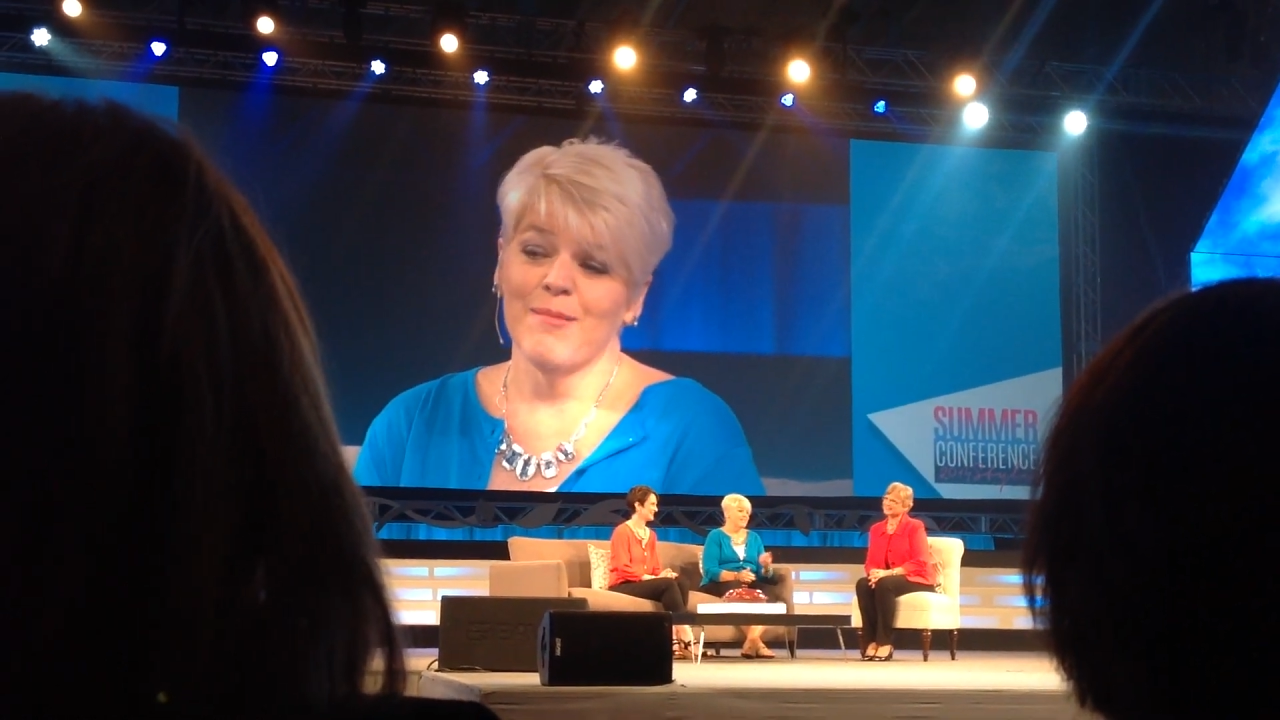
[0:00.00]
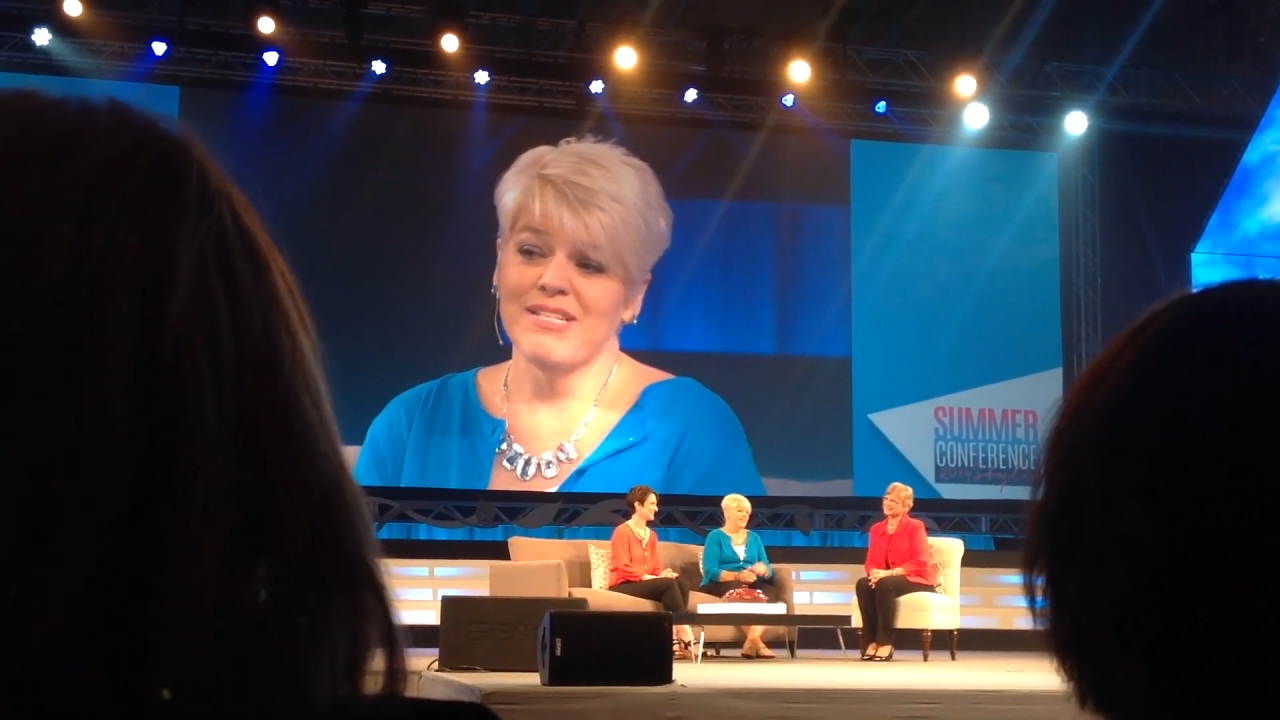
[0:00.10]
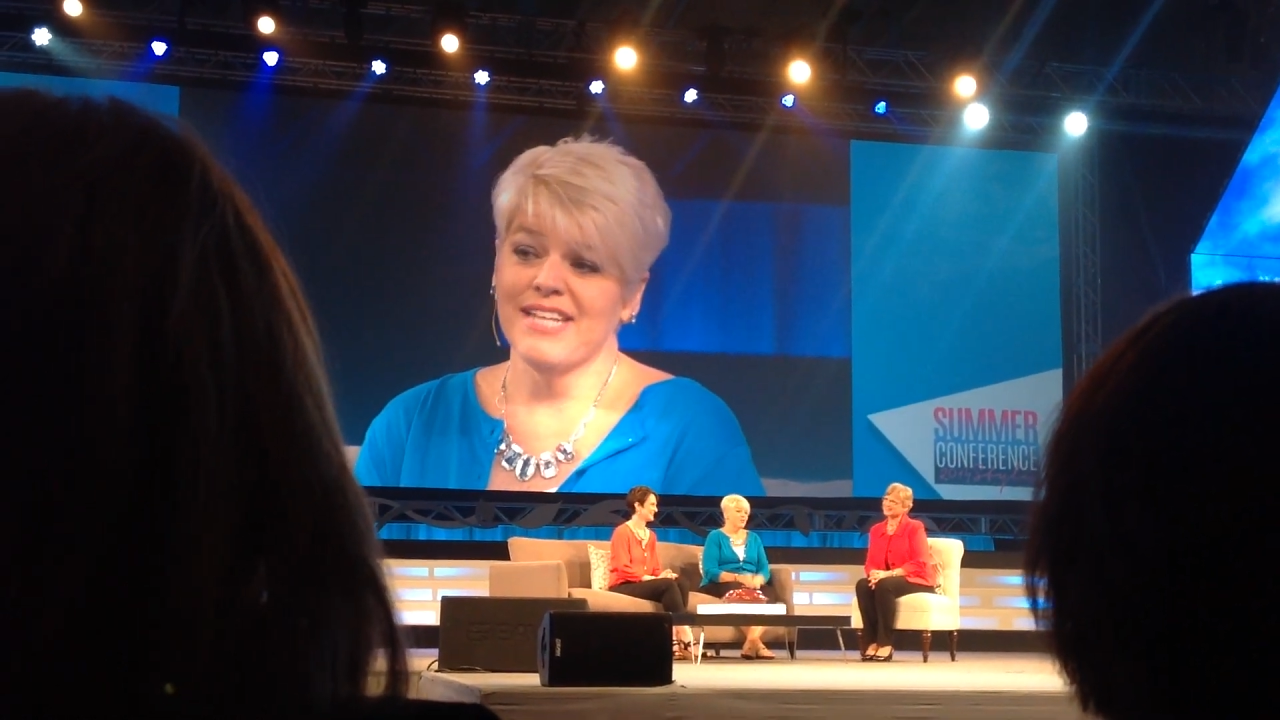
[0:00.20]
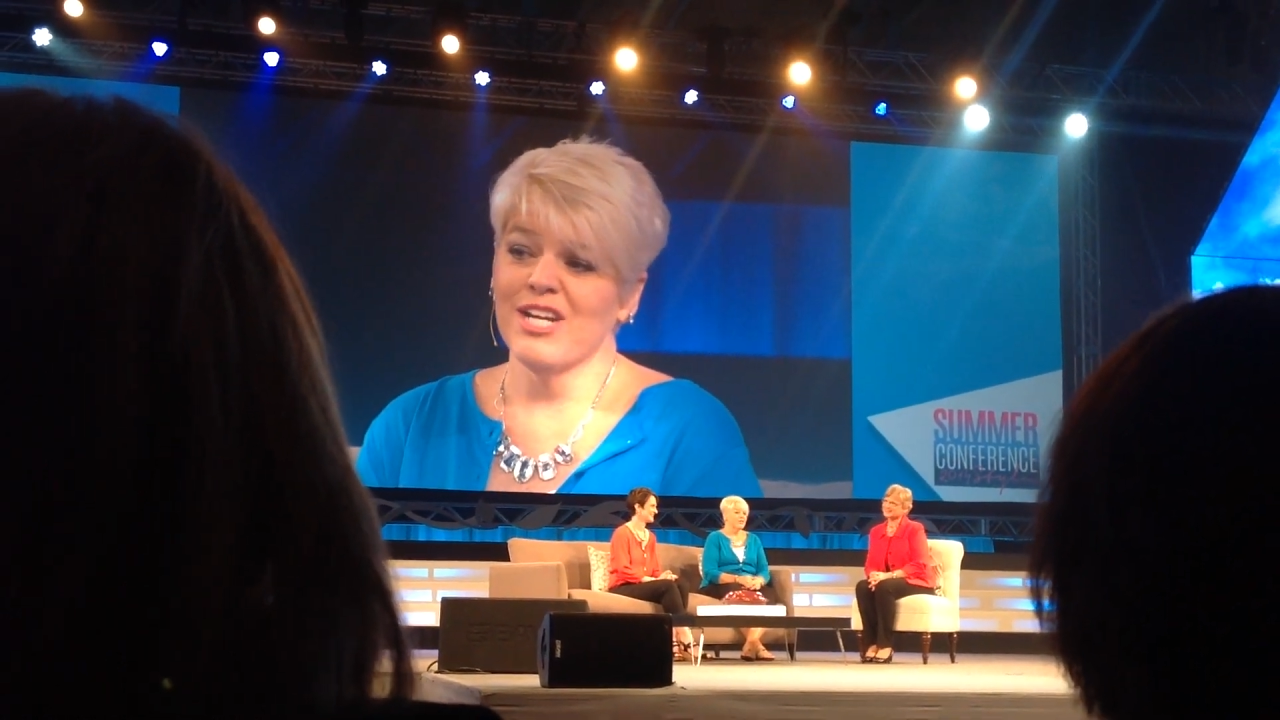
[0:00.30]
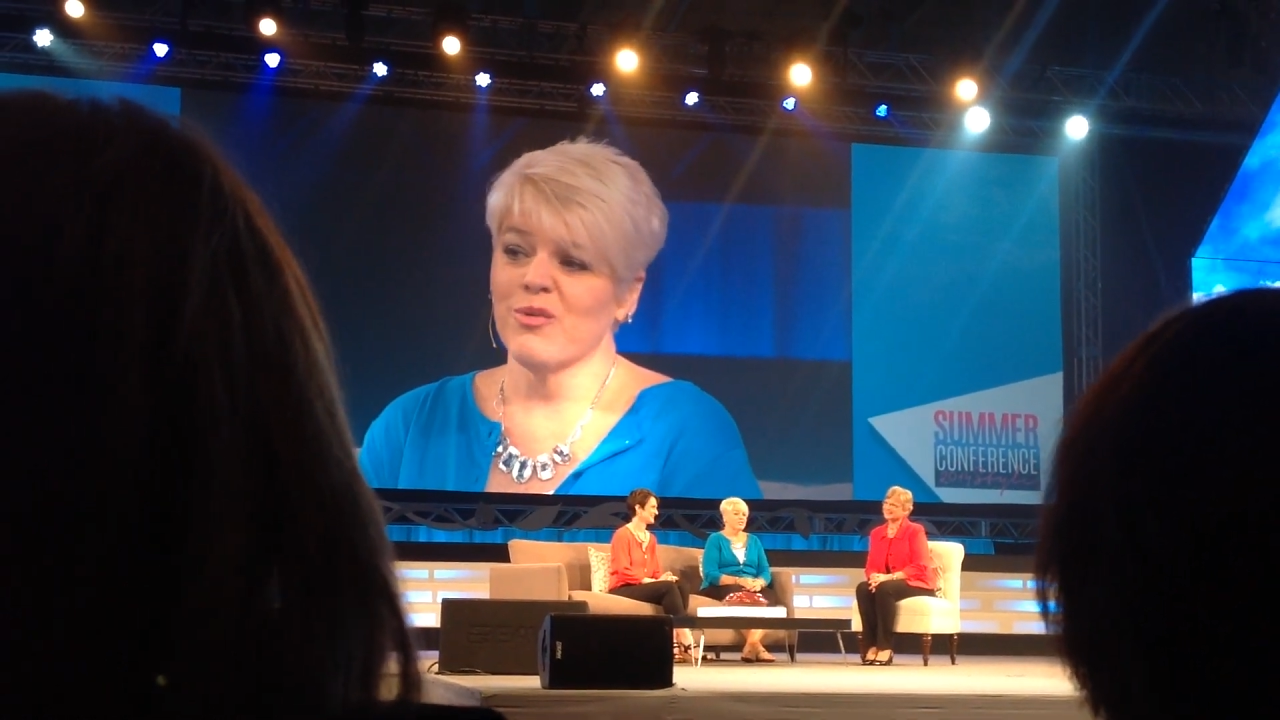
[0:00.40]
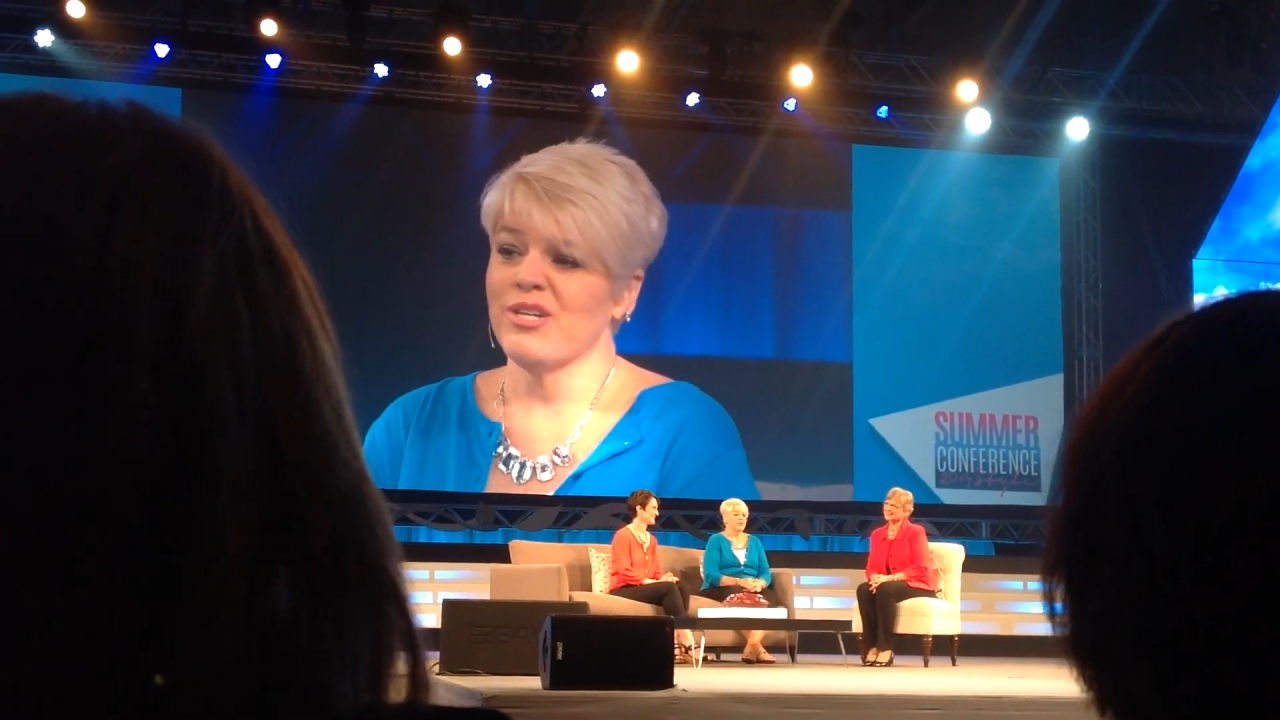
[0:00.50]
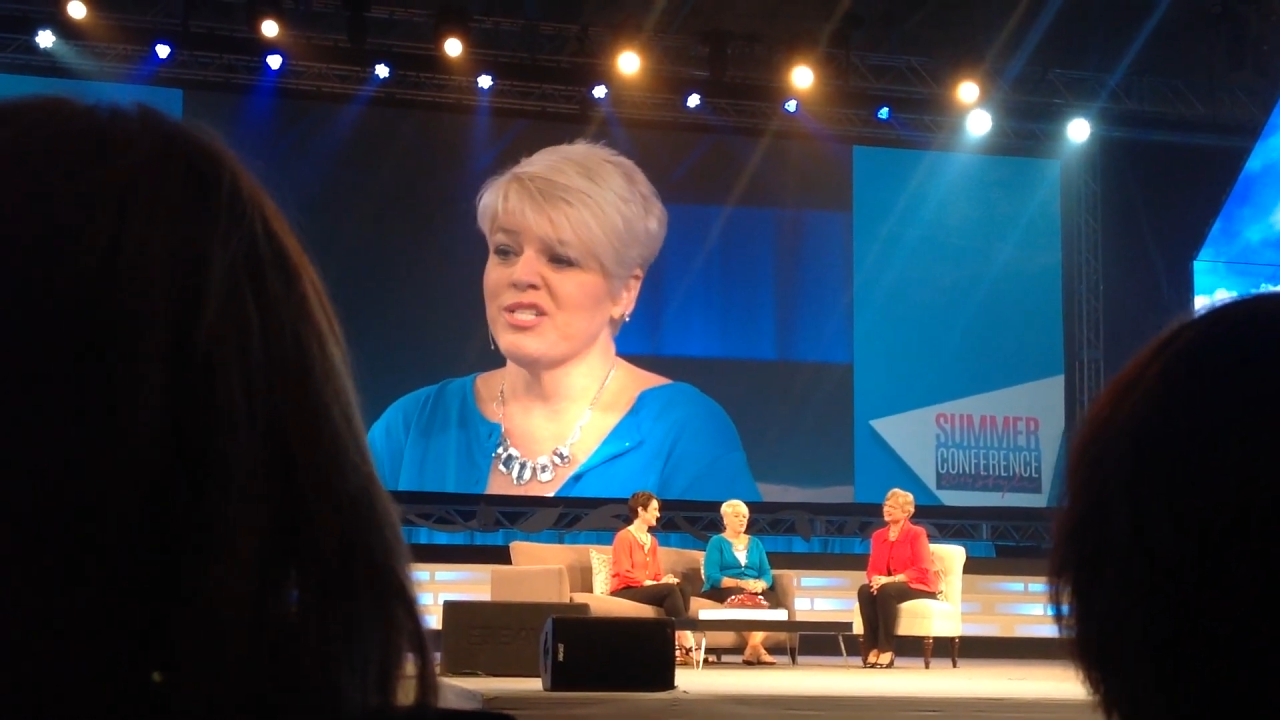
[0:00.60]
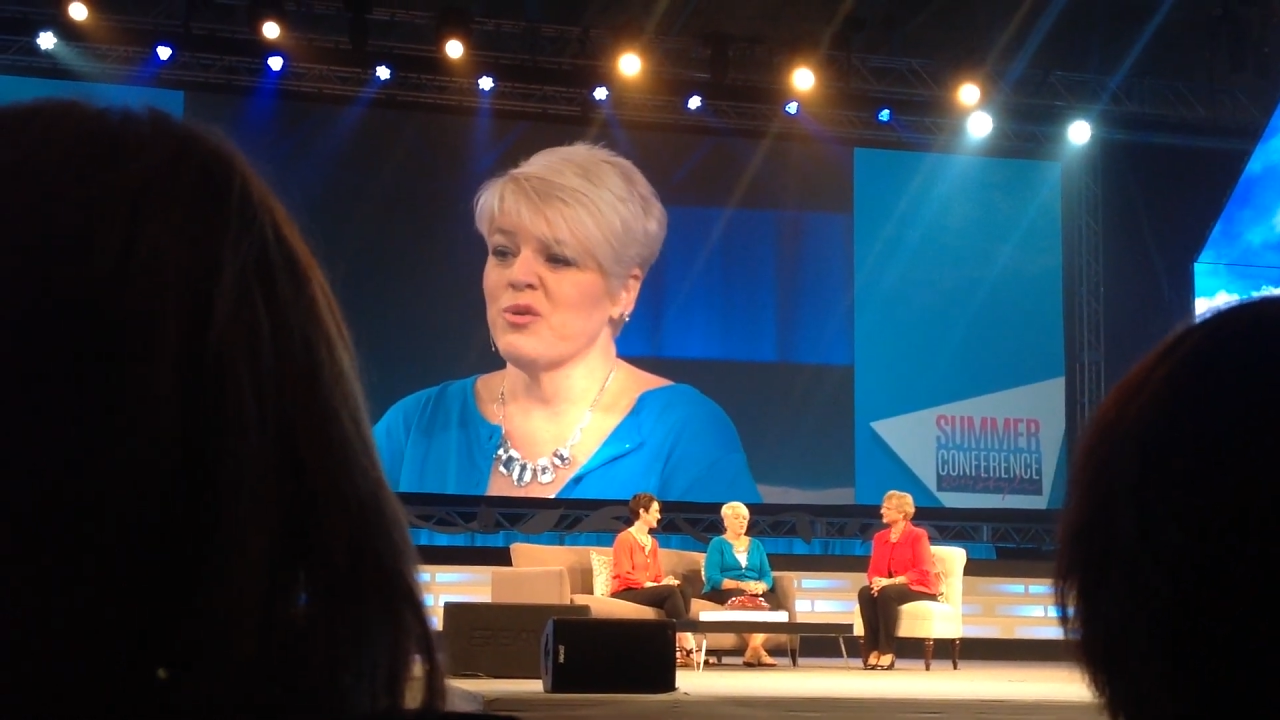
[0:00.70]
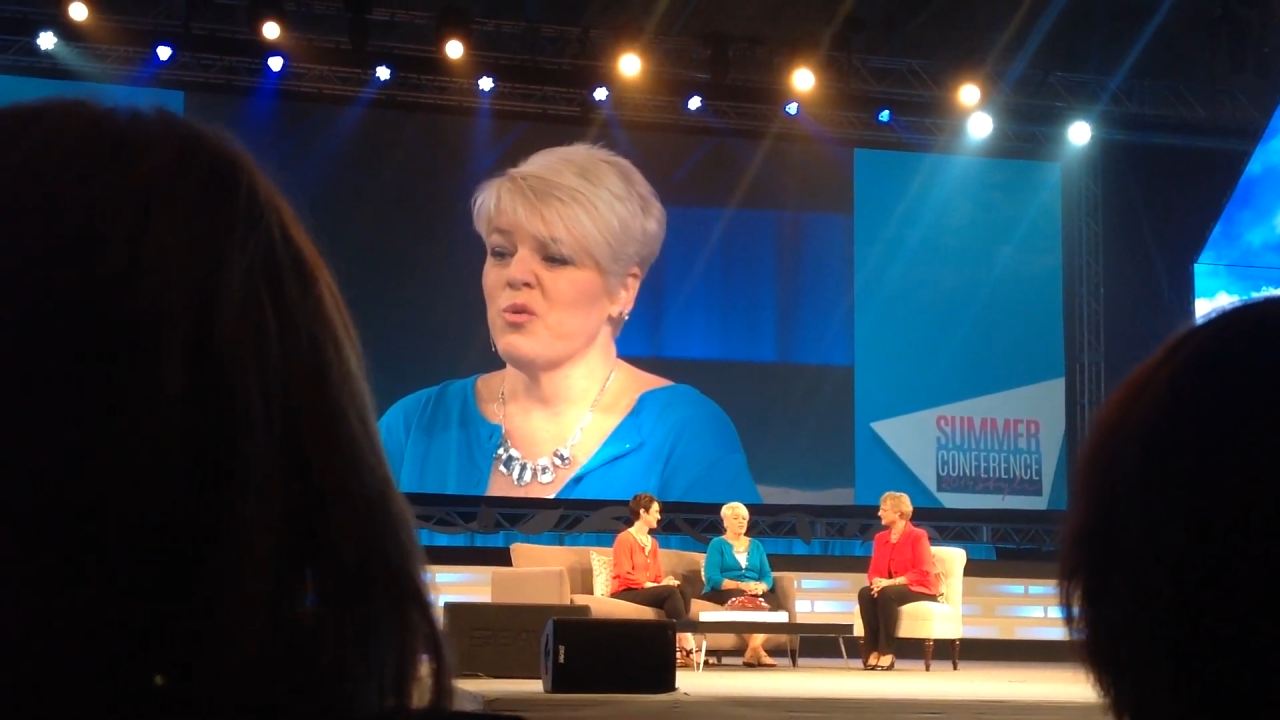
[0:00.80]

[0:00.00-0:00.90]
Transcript: second reason